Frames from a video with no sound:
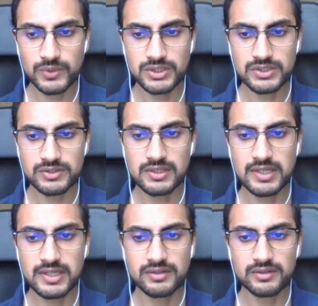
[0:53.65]
which is the
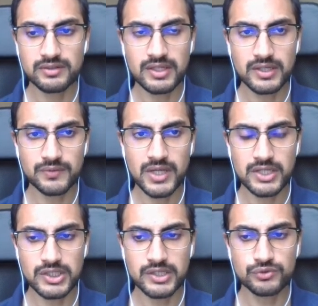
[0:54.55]
layer that we actually